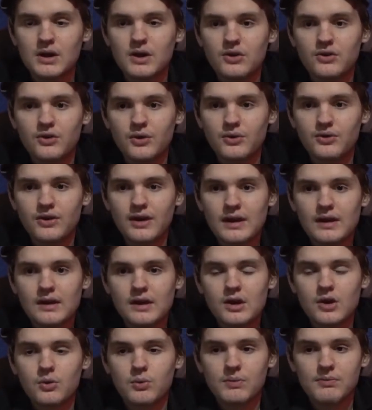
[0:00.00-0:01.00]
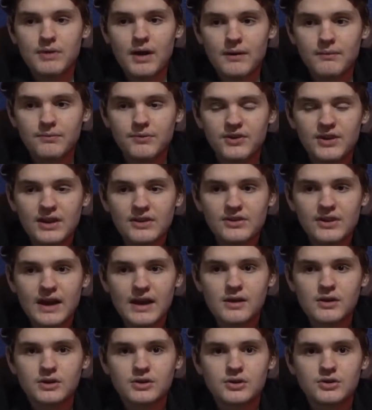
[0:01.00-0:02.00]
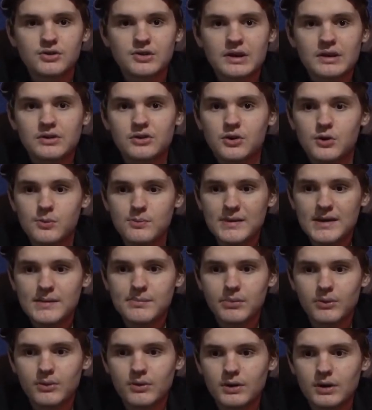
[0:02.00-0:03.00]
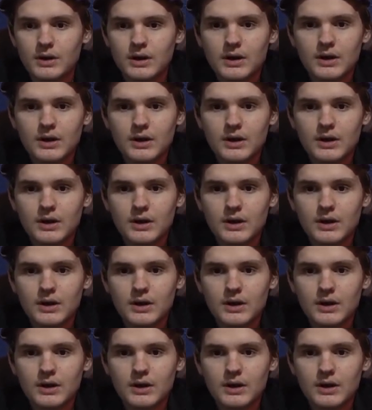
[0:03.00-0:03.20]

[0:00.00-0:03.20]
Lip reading: So it's like, we've got 6 characters and 2 people.